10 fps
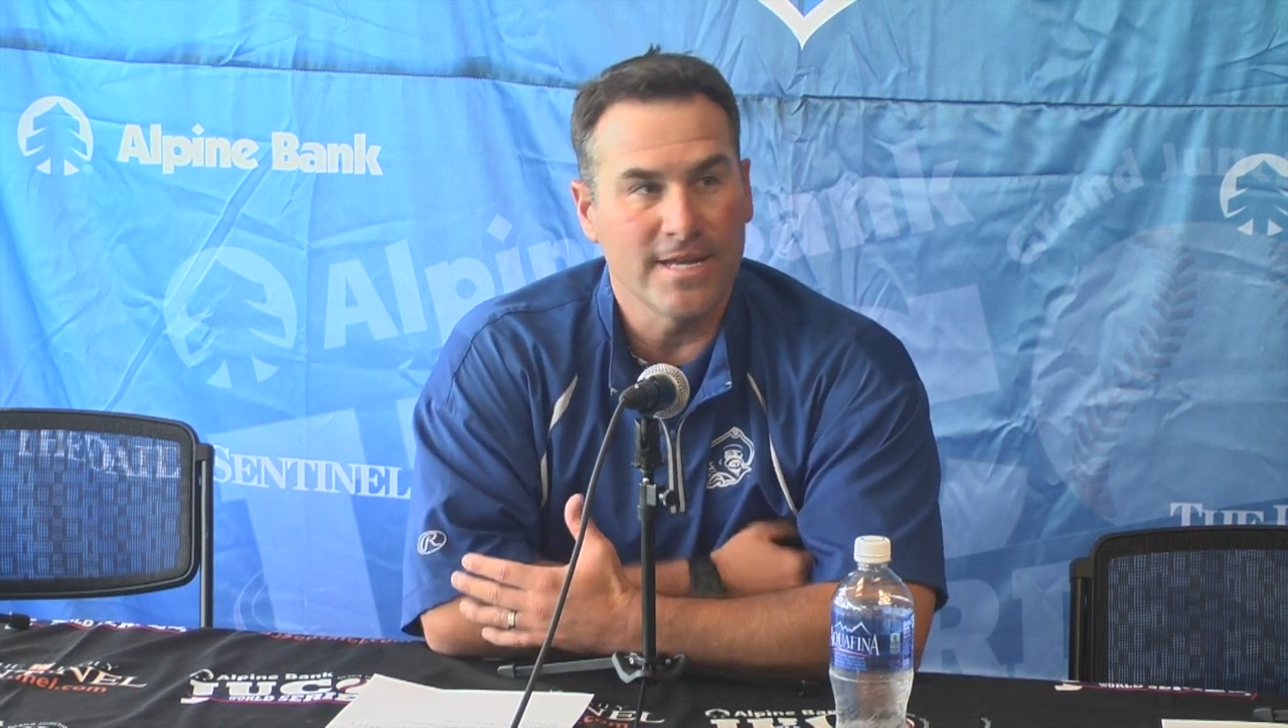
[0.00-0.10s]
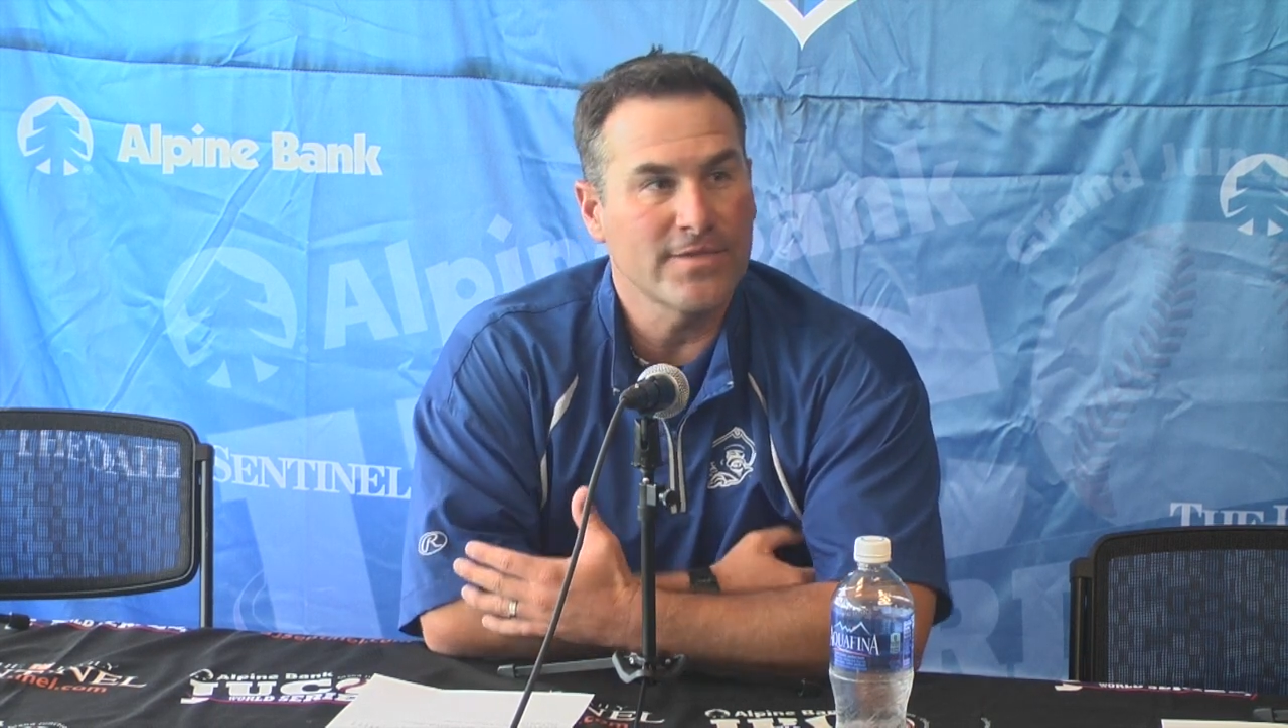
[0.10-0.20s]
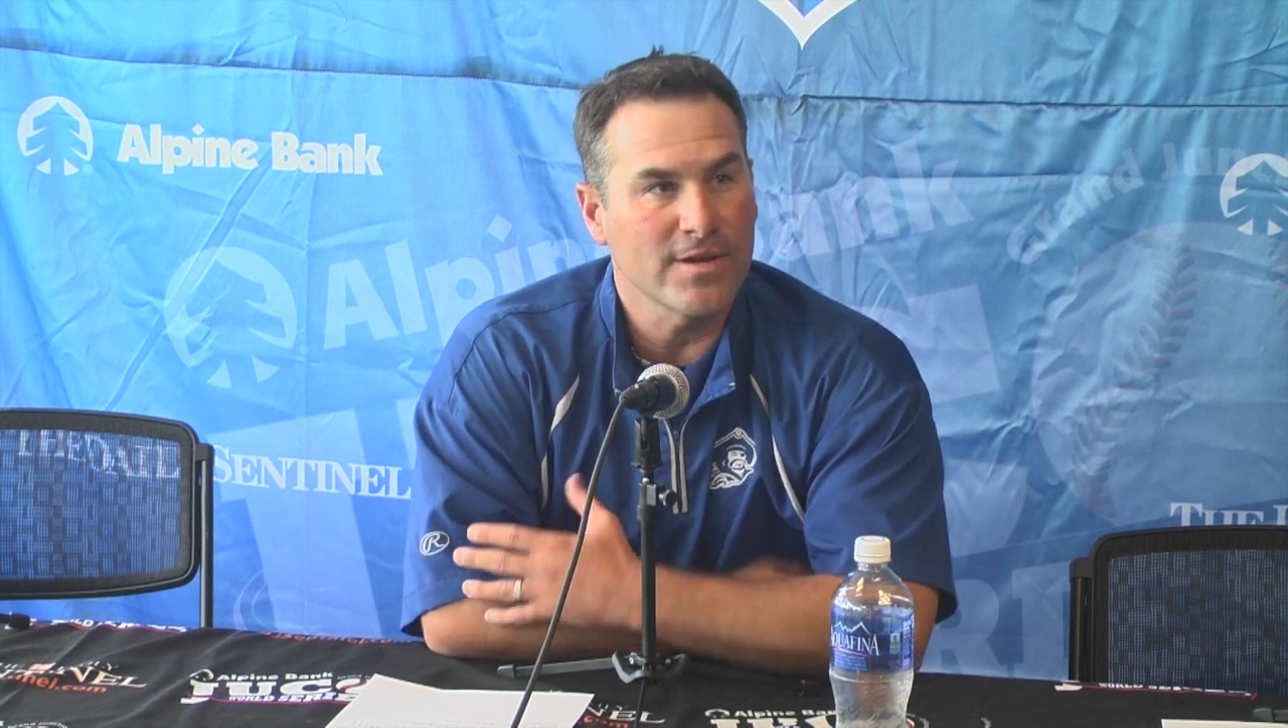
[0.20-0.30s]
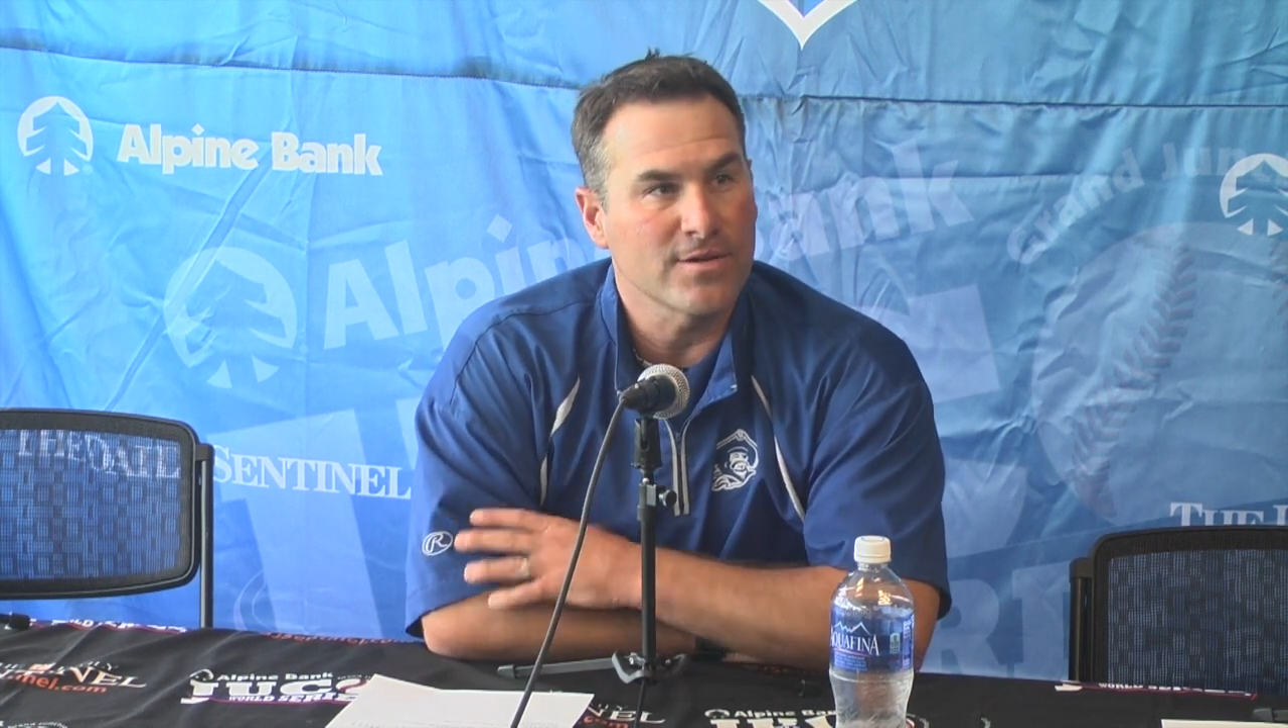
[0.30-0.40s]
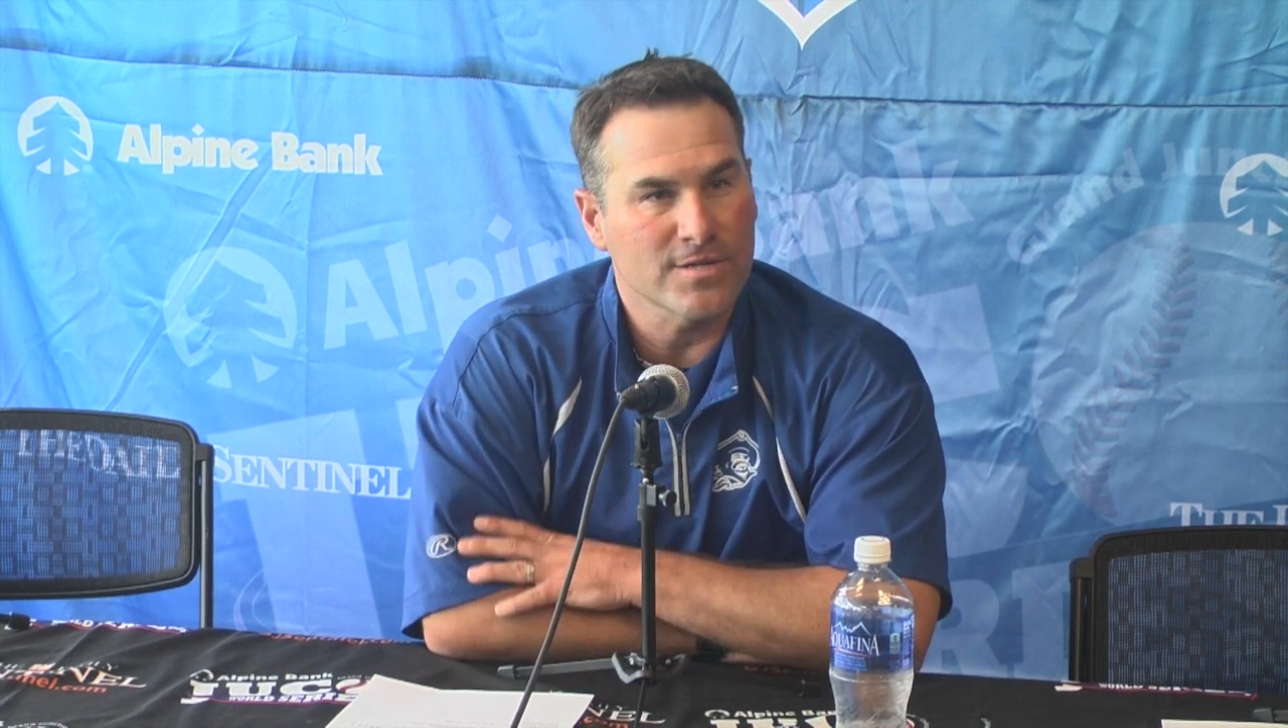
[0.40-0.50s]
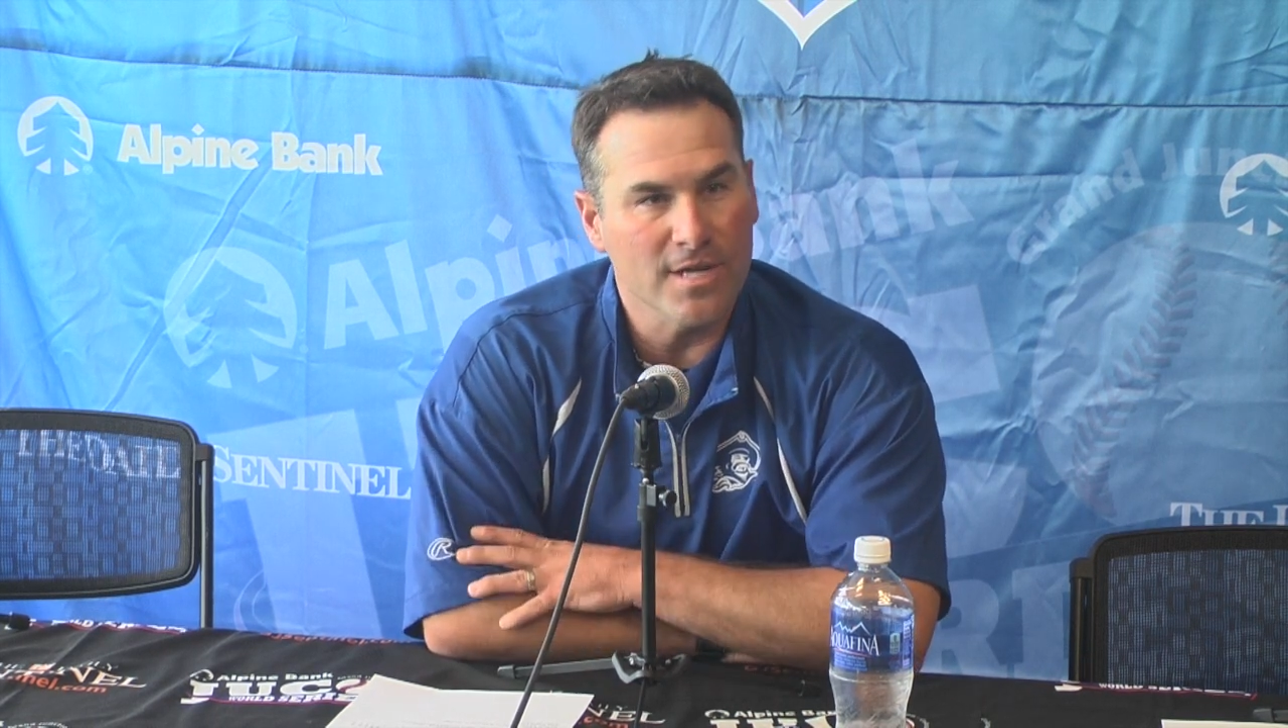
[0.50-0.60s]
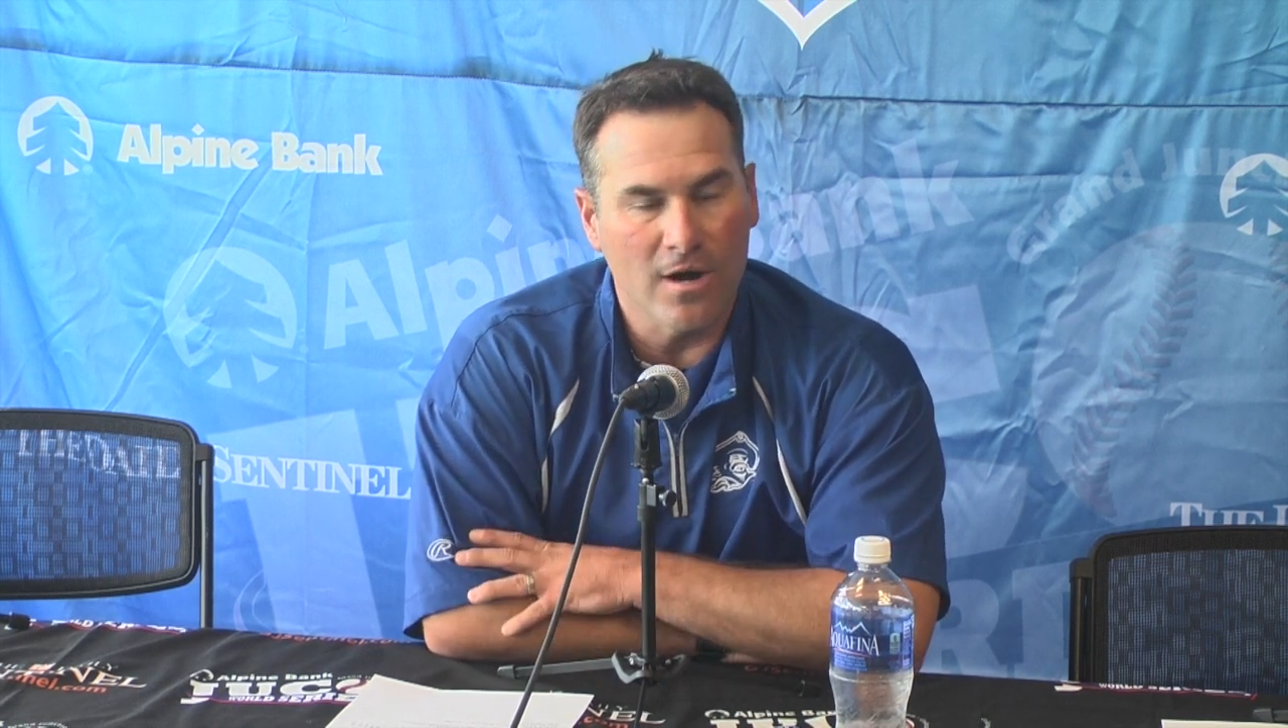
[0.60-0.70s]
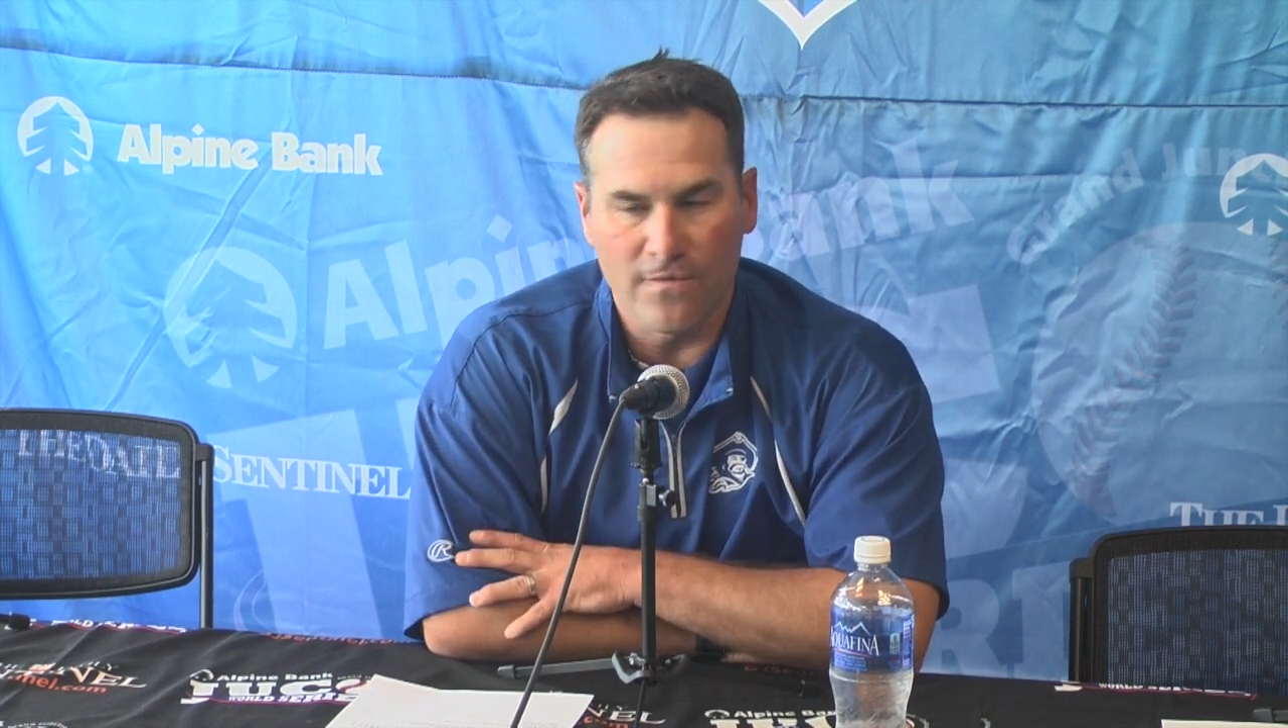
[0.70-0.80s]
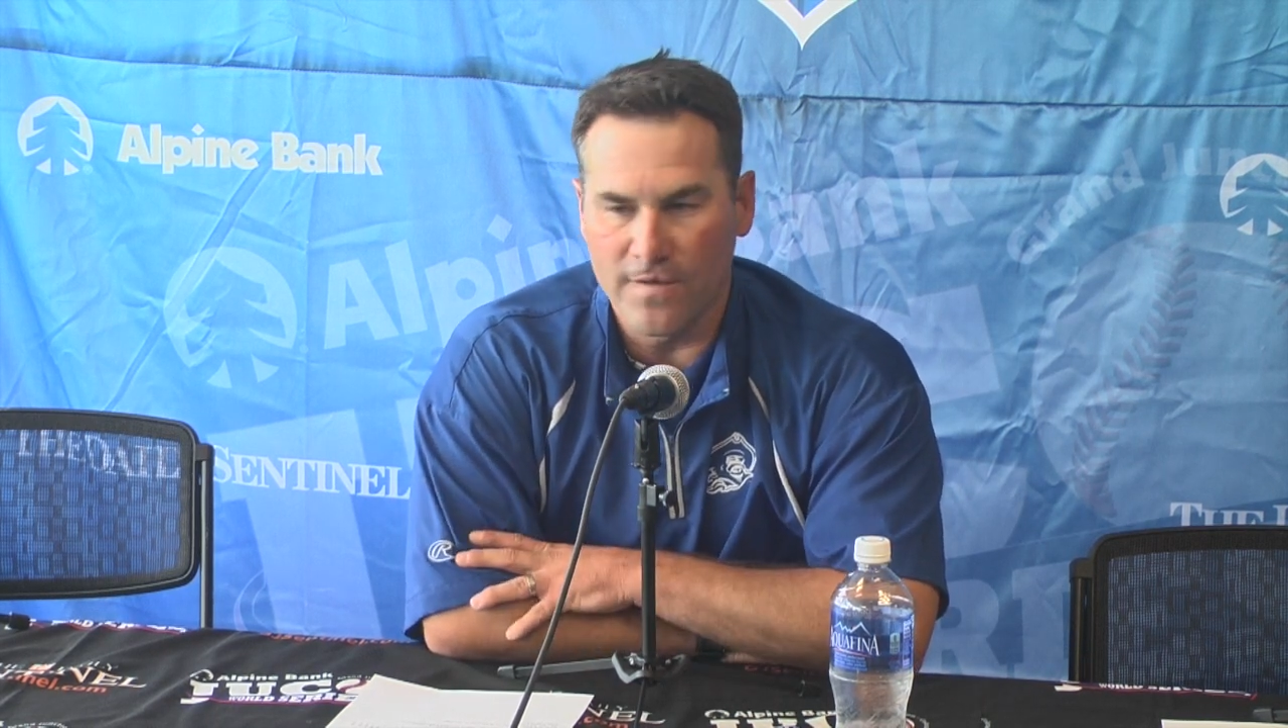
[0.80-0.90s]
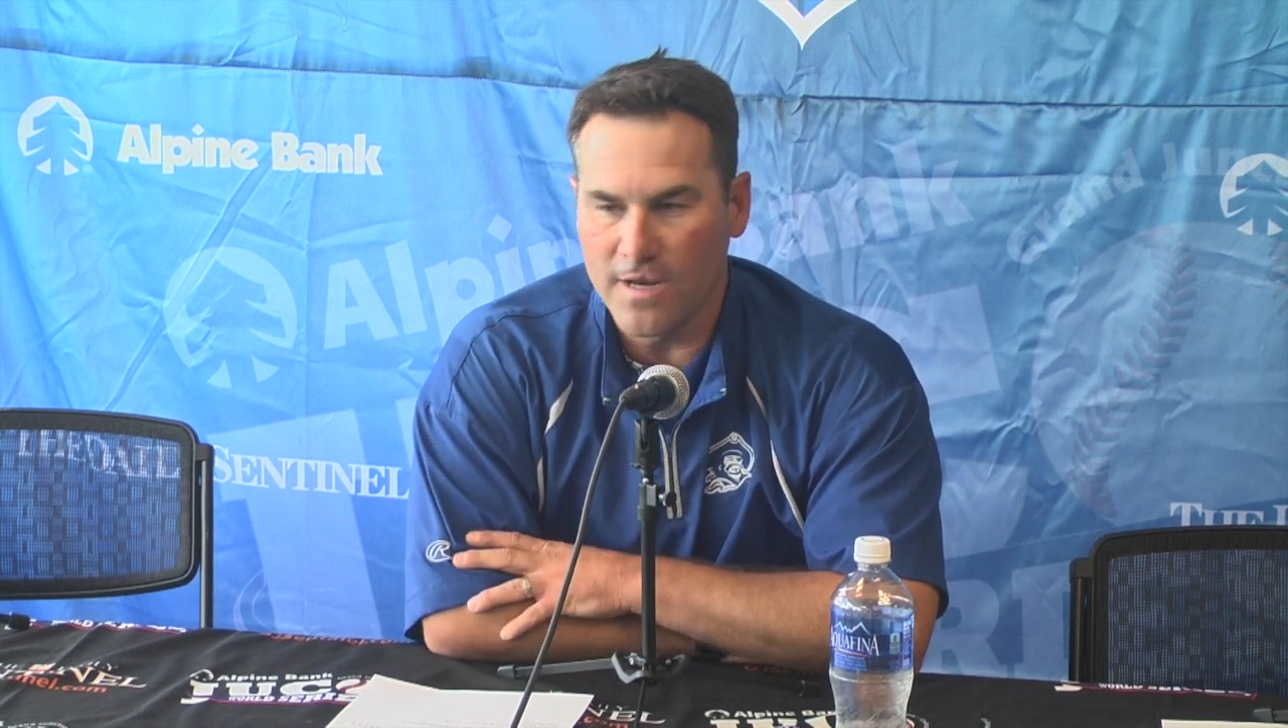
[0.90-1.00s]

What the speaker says: get there yourself.